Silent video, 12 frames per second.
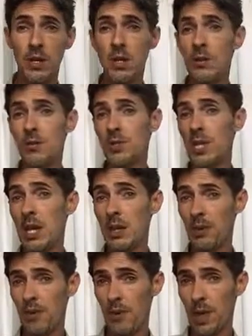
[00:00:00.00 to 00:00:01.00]
Used
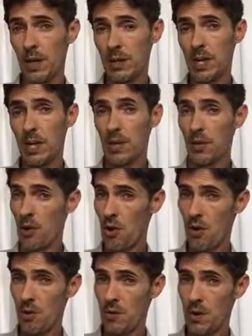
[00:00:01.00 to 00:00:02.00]
incorrectly, it can
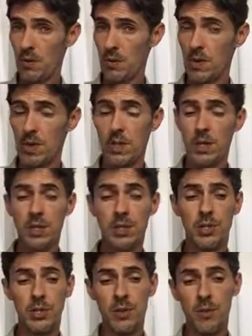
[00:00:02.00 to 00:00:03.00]
harm you.
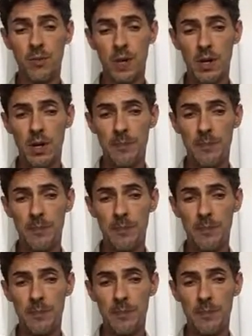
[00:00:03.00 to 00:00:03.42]
So